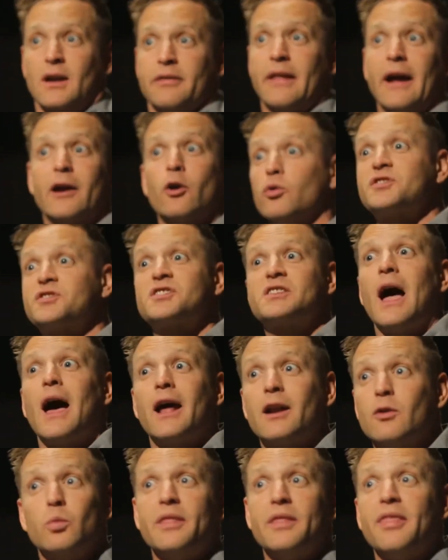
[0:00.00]
They all
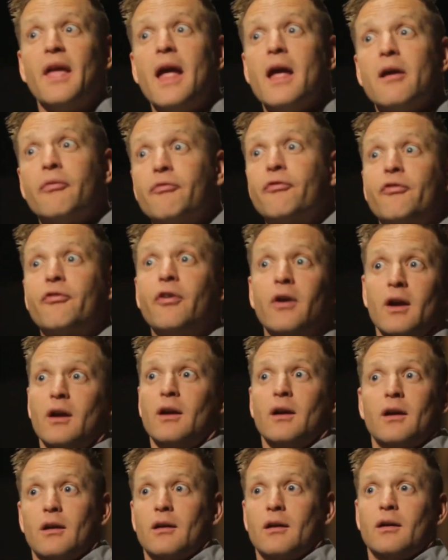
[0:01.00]
started with F.
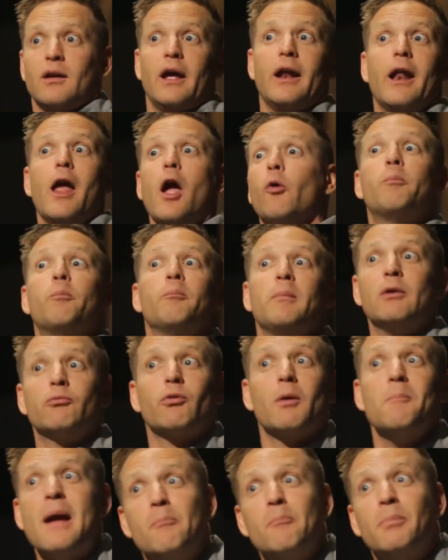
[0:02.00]
It helped me
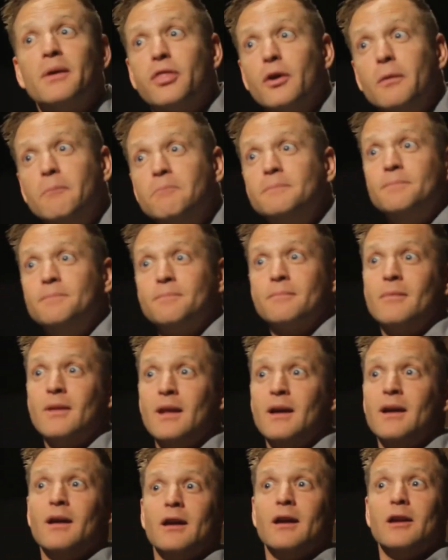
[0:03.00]
remember them.
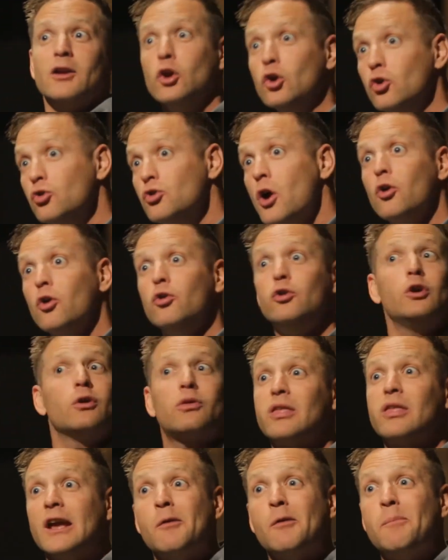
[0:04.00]
You know, you
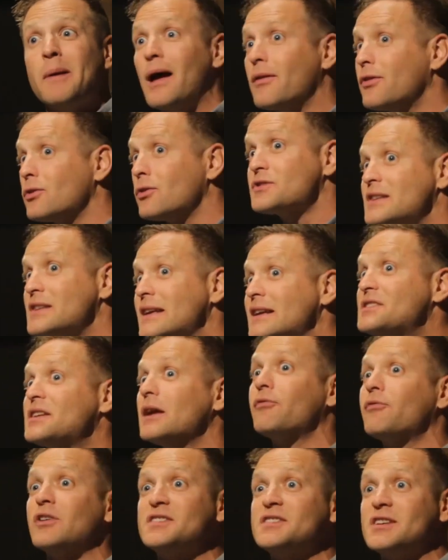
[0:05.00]
think about those things
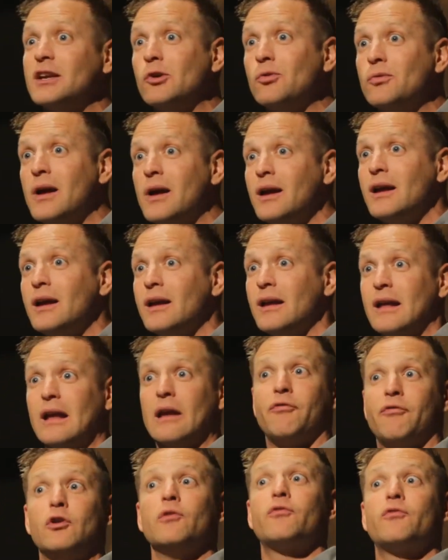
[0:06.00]
every single day.
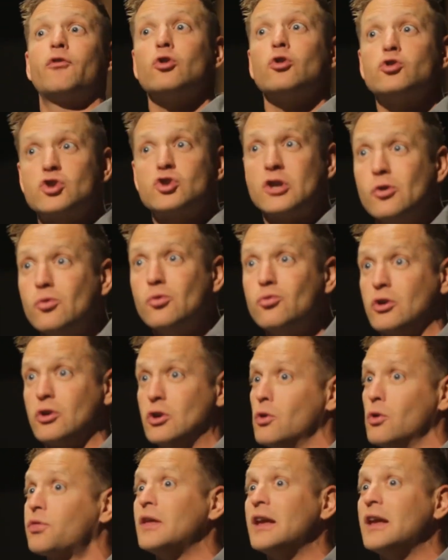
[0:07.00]
If you've got
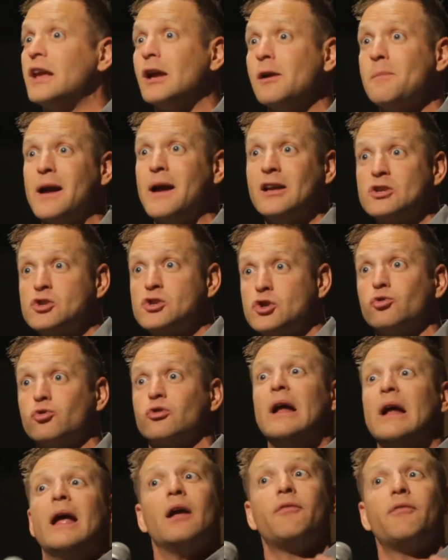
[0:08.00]
children, you're thinking about your
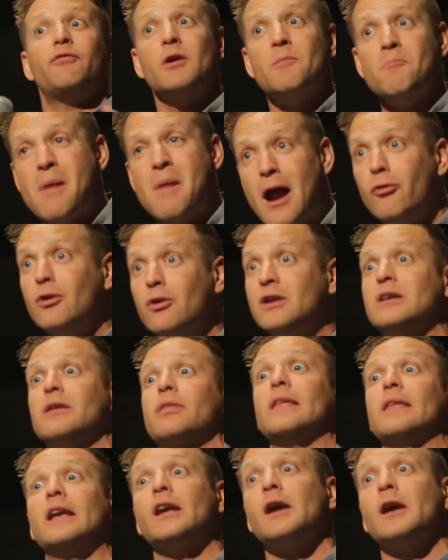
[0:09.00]
children. If you're married,
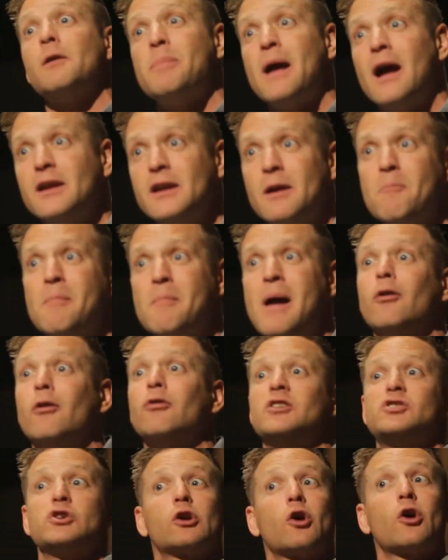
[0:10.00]
you're thinking about your
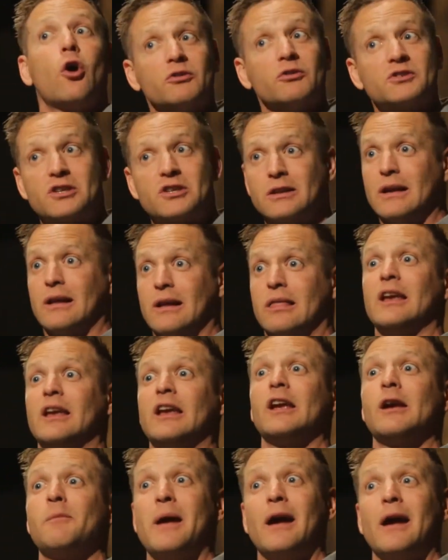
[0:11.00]
marriage. You're constantly
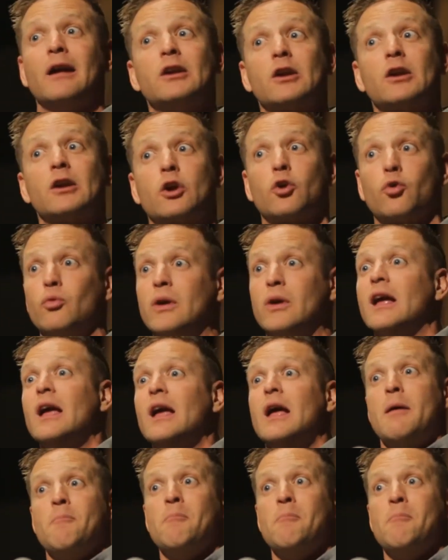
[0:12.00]
thinking about your career.